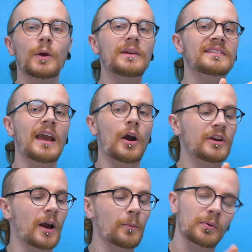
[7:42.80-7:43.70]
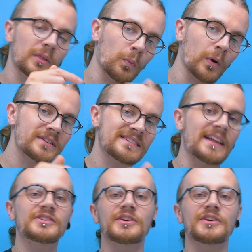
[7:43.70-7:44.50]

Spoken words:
Though this kit only comes with the one sensor,